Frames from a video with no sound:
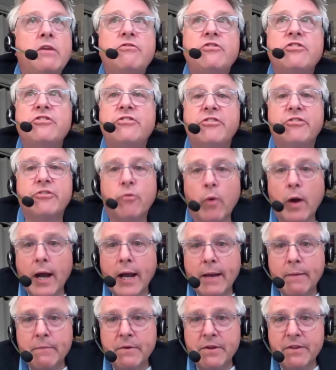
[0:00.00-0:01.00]
you've just
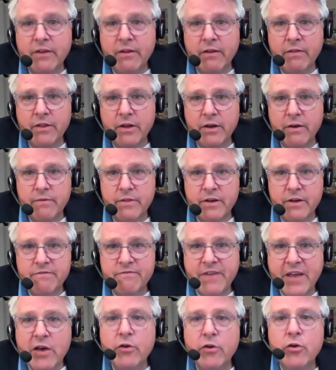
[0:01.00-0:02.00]
described the
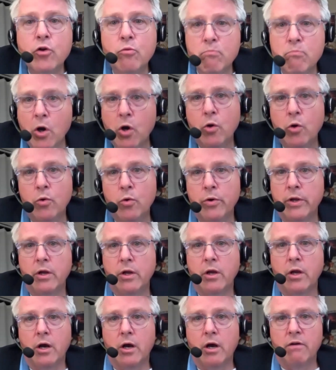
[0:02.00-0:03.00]
failure mode
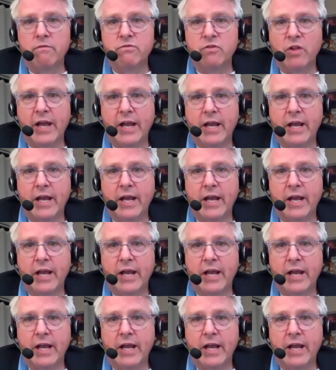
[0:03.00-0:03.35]
of